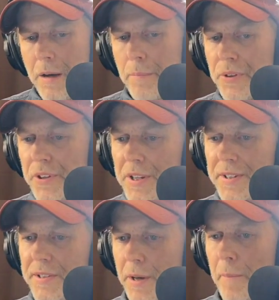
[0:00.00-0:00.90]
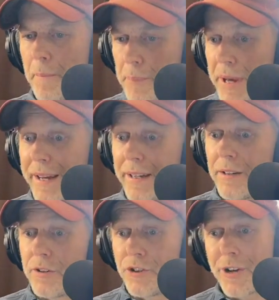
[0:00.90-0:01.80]
But this is a
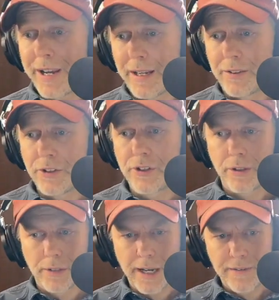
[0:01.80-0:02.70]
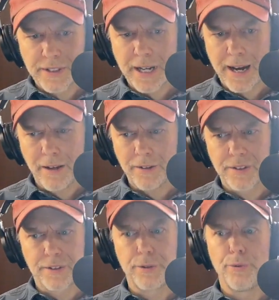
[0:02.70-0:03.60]
big change to
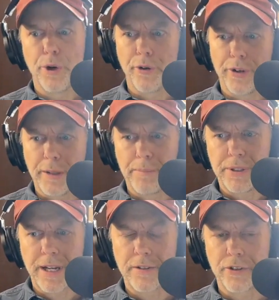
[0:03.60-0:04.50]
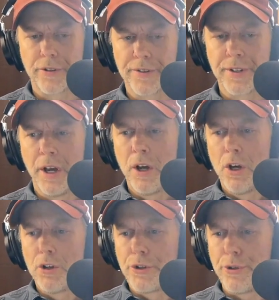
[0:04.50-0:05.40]
lifestyles, to earning potentials,
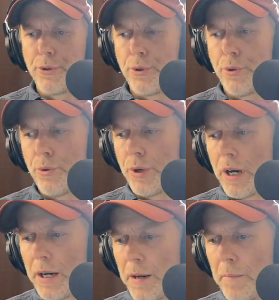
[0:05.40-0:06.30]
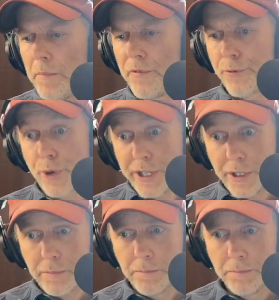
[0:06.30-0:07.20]
to um,
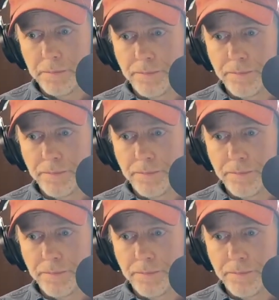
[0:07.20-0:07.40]
freedom.